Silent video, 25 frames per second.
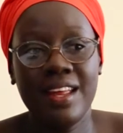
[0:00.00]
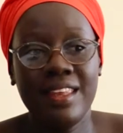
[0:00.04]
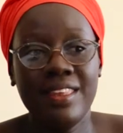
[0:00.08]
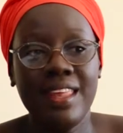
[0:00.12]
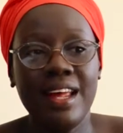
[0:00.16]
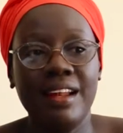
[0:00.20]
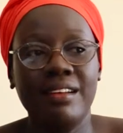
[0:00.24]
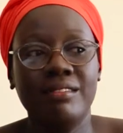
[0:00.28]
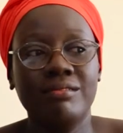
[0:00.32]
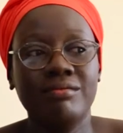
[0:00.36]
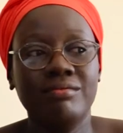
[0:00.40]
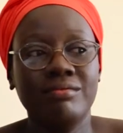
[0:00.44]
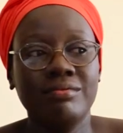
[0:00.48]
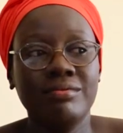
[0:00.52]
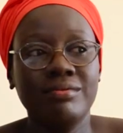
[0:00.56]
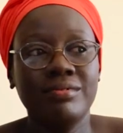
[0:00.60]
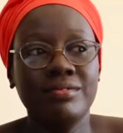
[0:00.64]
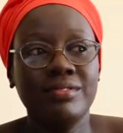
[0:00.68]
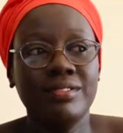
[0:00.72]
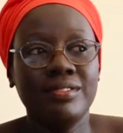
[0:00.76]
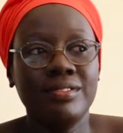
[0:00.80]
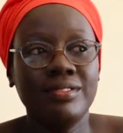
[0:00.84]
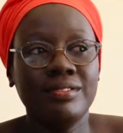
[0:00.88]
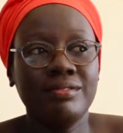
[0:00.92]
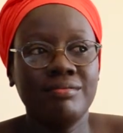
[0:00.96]
then
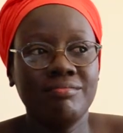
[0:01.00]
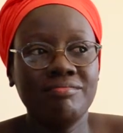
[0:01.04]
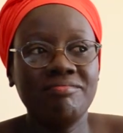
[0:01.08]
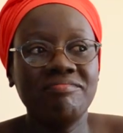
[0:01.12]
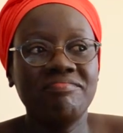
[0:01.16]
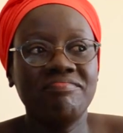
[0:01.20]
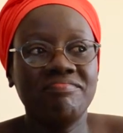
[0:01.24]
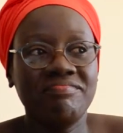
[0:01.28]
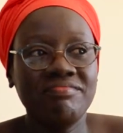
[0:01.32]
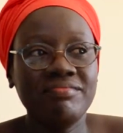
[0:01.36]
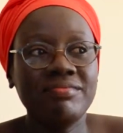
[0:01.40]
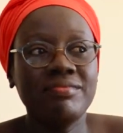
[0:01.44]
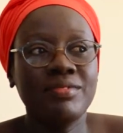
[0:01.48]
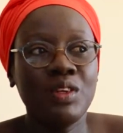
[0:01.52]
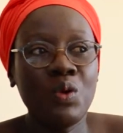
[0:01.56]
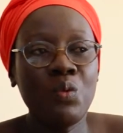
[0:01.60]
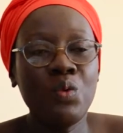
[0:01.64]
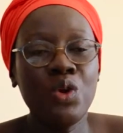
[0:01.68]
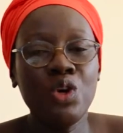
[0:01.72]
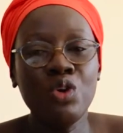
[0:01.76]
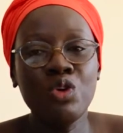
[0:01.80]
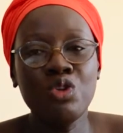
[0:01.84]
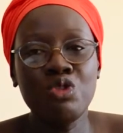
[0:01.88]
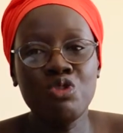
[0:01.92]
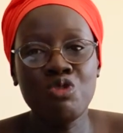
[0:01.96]

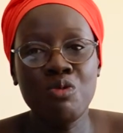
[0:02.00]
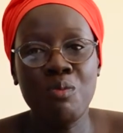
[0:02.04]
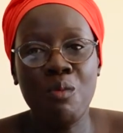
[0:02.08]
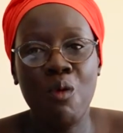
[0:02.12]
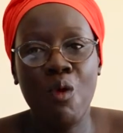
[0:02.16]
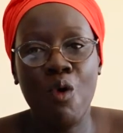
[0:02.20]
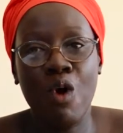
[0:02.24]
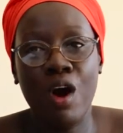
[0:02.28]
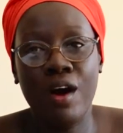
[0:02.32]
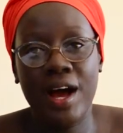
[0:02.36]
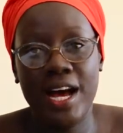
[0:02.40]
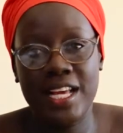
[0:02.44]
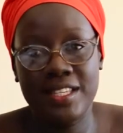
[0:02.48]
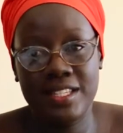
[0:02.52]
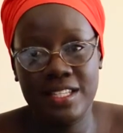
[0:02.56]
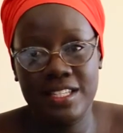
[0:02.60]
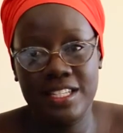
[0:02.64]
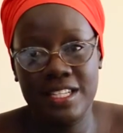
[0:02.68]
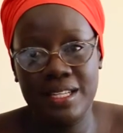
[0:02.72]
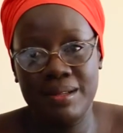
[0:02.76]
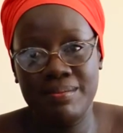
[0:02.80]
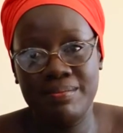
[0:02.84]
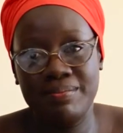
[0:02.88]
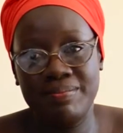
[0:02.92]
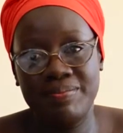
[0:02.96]
we could do more as a
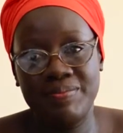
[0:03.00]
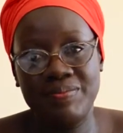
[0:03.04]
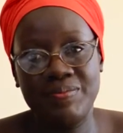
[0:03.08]
team.